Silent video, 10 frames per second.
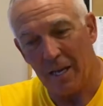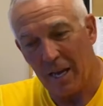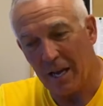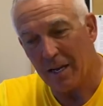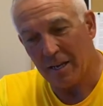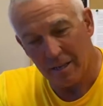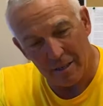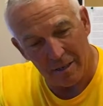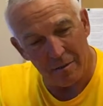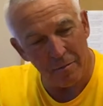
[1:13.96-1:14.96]
And
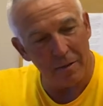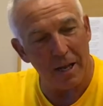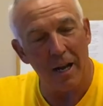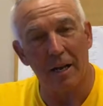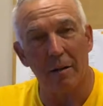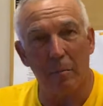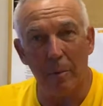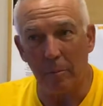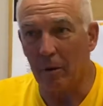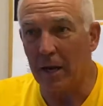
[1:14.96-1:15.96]
they had a couple
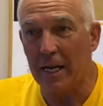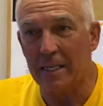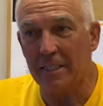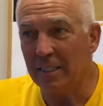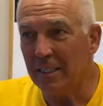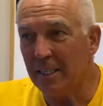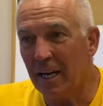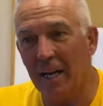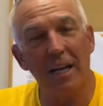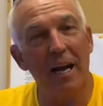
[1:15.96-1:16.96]
big plays,
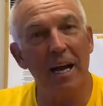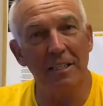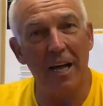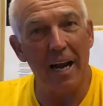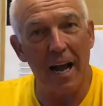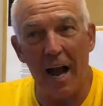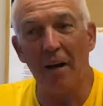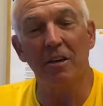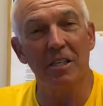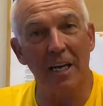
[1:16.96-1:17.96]
and then guys got
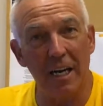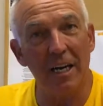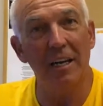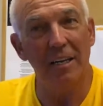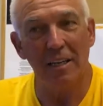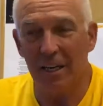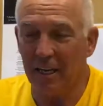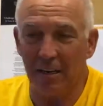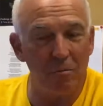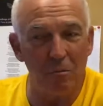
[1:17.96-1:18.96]
out of sync.
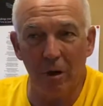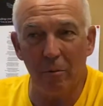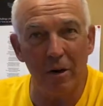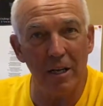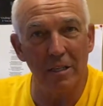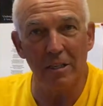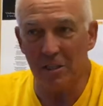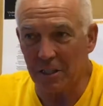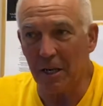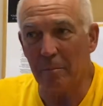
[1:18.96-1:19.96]
And really what it is
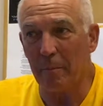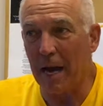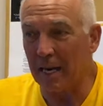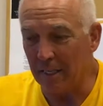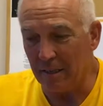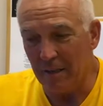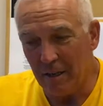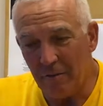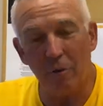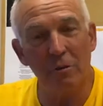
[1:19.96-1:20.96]
just getting back to
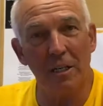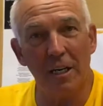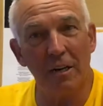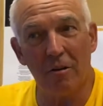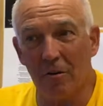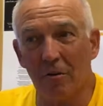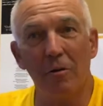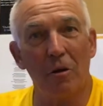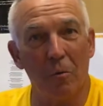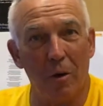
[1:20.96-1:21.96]
focusing in on
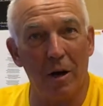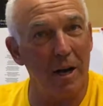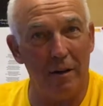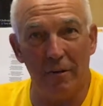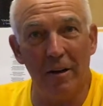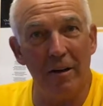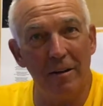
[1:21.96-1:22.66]
doing your 111.